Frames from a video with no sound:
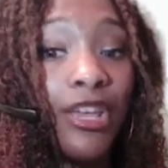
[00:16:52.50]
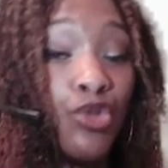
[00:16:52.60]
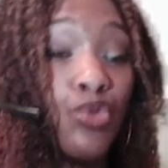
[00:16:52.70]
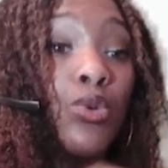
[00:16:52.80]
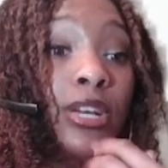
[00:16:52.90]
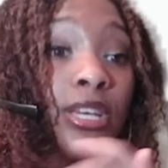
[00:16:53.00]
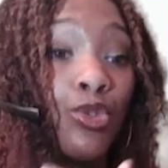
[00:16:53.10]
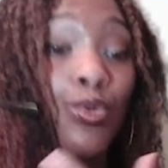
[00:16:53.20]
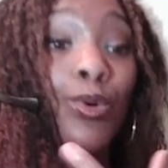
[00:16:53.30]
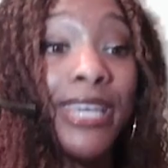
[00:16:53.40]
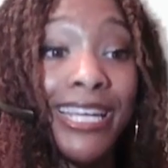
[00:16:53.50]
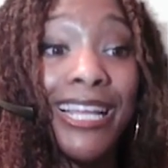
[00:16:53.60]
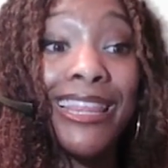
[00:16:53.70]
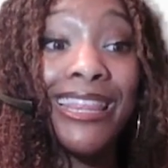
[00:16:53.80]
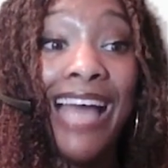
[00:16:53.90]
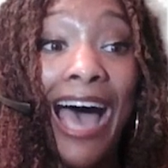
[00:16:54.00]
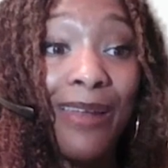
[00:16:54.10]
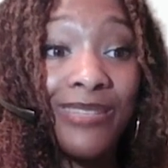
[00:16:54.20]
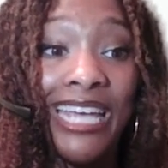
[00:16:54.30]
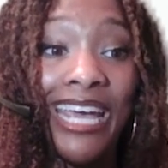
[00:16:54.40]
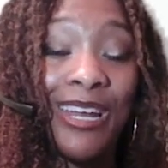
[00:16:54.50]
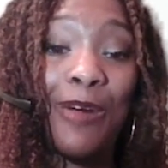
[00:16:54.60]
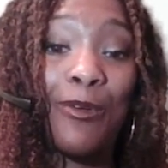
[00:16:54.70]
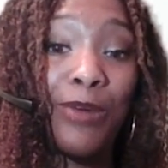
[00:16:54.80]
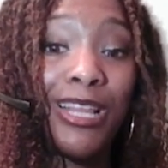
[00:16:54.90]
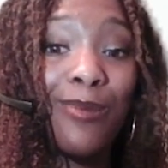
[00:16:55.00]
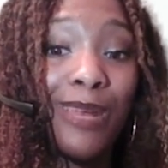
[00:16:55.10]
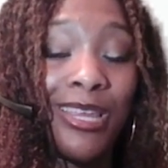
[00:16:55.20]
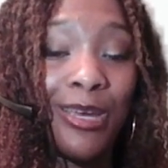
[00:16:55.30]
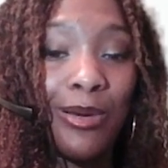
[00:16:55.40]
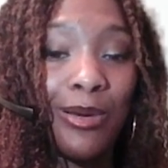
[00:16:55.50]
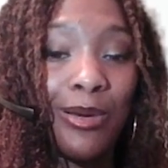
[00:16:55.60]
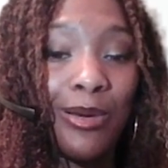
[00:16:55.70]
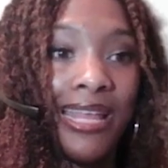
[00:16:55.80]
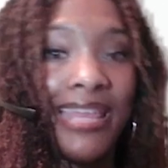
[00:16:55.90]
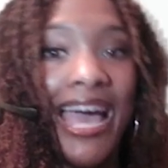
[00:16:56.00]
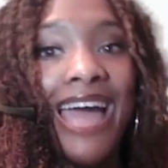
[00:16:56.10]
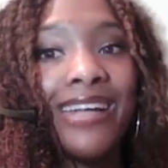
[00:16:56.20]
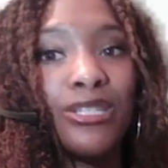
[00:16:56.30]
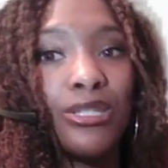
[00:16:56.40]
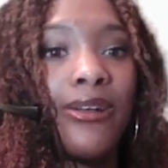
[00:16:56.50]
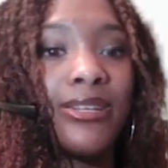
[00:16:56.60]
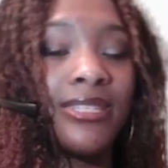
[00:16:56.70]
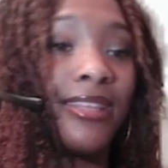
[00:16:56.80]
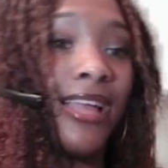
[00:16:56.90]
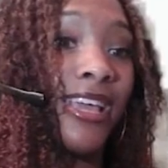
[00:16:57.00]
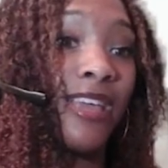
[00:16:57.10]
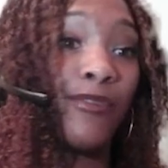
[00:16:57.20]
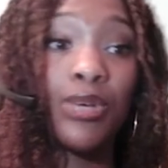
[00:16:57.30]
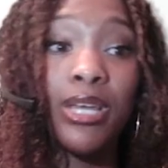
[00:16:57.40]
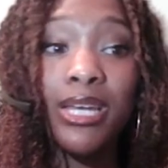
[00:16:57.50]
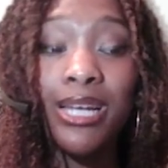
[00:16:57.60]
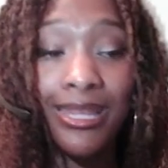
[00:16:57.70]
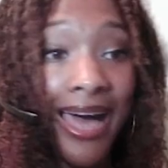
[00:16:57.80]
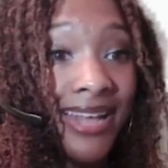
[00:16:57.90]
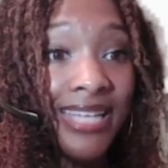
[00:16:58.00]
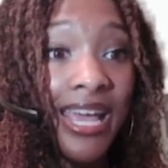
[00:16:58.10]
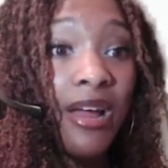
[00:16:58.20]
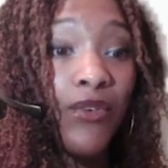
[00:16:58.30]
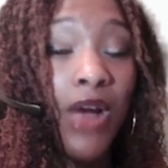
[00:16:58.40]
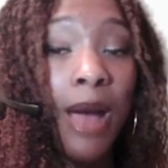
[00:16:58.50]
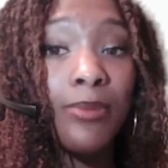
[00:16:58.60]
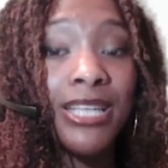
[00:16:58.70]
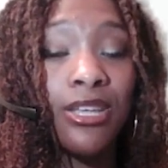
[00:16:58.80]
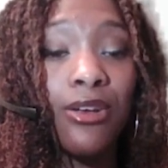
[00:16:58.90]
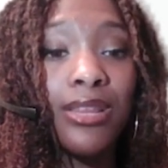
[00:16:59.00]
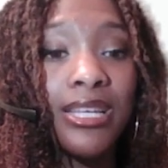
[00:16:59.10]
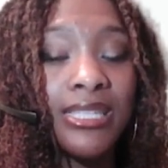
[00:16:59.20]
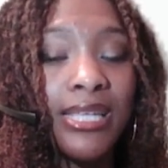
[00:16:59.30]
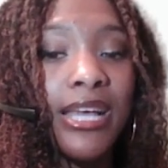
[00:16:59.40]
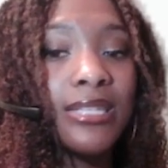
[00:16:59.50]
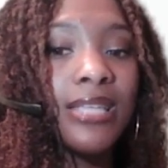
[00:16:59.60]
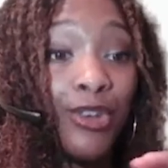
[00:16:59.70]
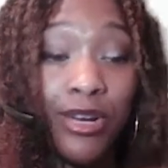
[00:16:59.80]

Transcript: you will get a lot of data really quickly, and that is honestly, like, if you can get a lot of data for optimizing your listings, you're